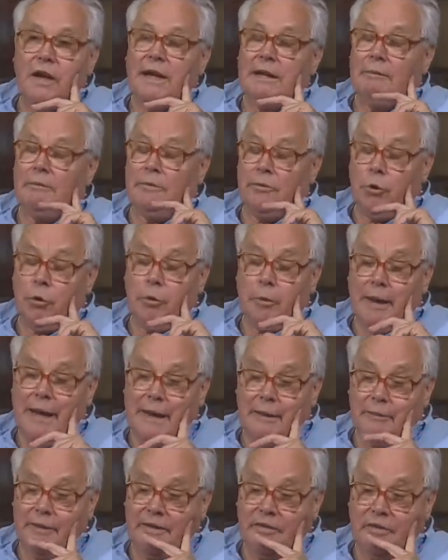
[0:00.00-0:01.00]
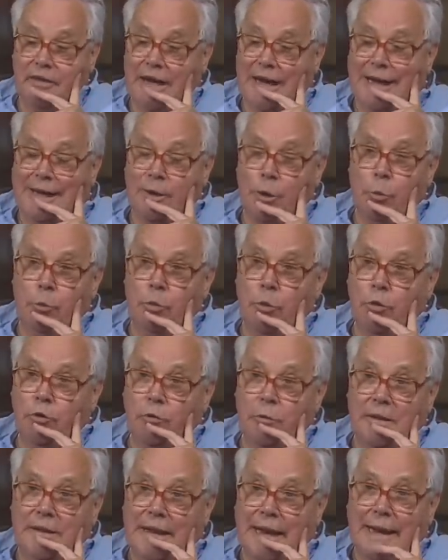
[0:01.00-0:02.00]
I told them right away, see, I know books,
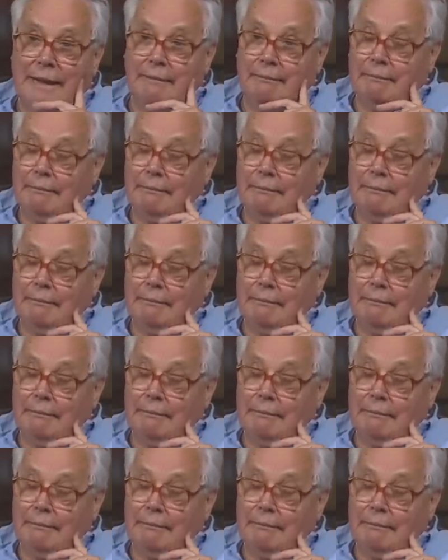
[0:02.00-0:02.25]
but I